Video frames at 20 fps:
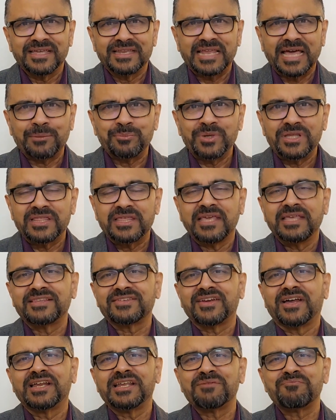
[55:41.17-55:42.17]
That means he
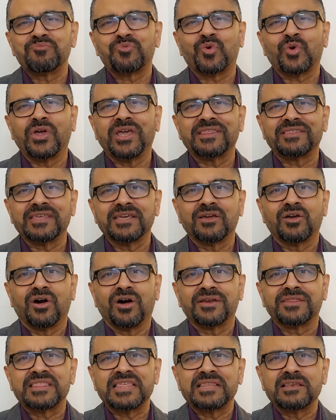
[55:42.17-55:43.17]
started praising
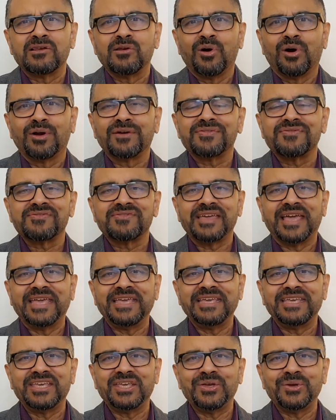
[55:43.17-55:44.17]
God, said, Lord,
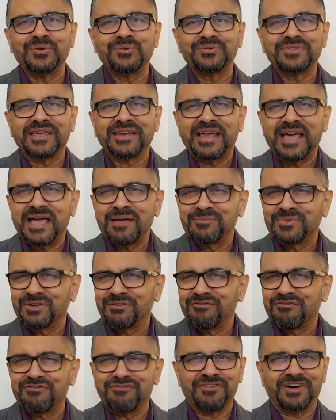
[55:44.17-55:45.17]
thank you that I am
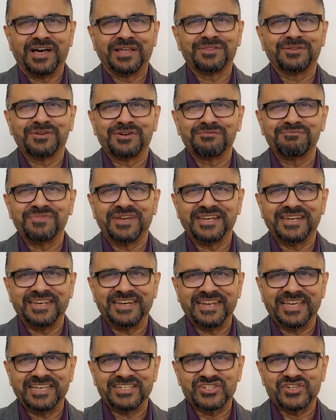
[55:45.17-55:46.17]
a father of many
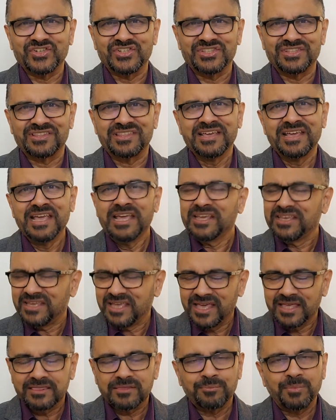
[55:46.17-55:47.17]
nations.
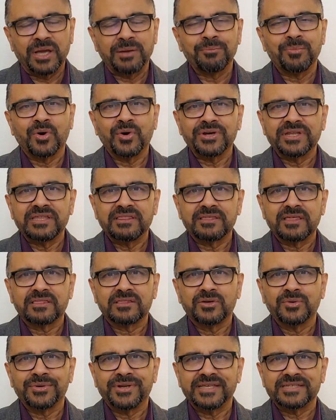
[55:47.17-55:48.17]
Yes, my body is as
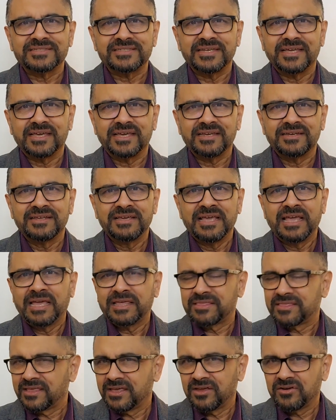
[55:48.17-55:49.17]
good as dead.
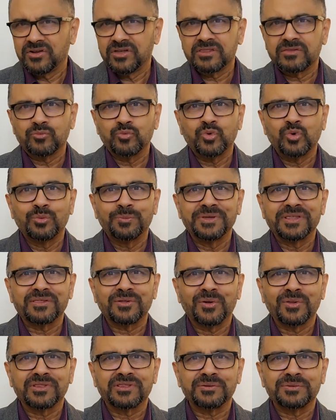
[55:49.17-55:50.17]
Sarah's womb is
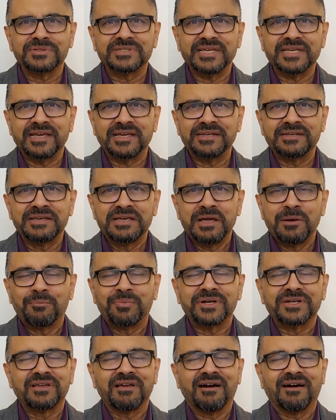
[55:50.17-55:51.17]
also dead.
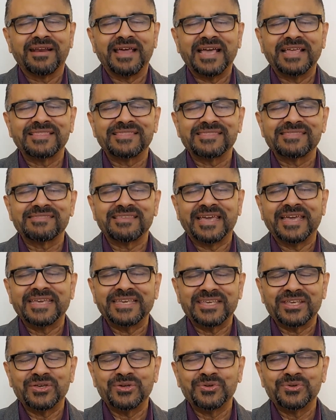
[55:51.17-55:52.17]
But God, I
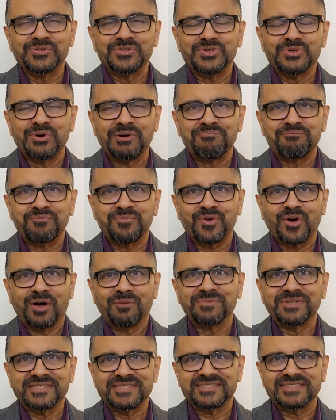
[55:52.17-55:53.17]
thank you. You have
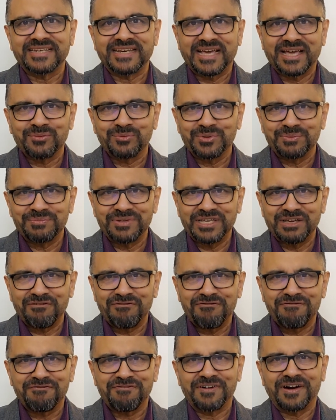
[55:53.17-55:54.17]
promised that I will be a
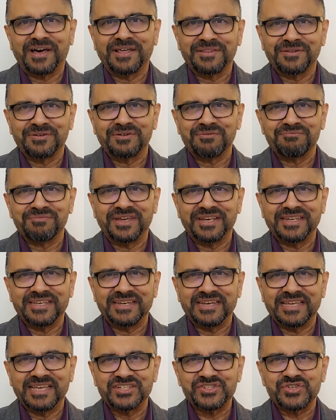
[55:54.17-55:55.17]
father of many
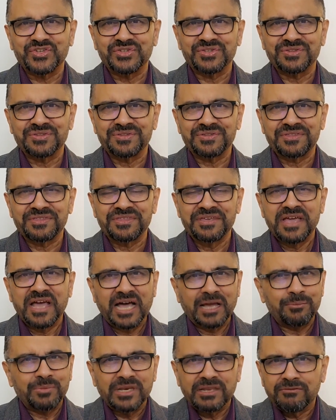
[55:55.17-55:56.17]
nations.
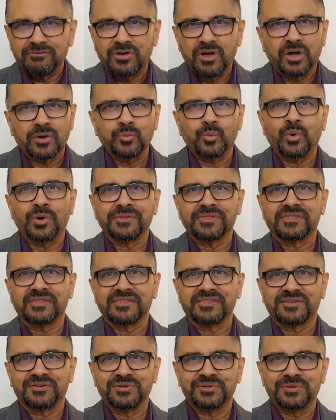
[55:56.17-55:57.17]
I believe God wants
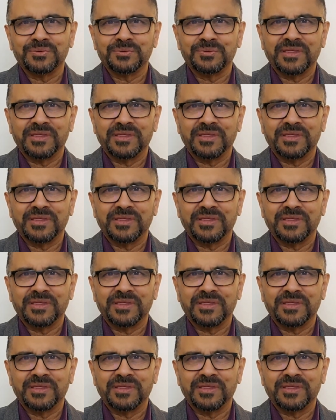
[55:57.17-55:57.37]
us to do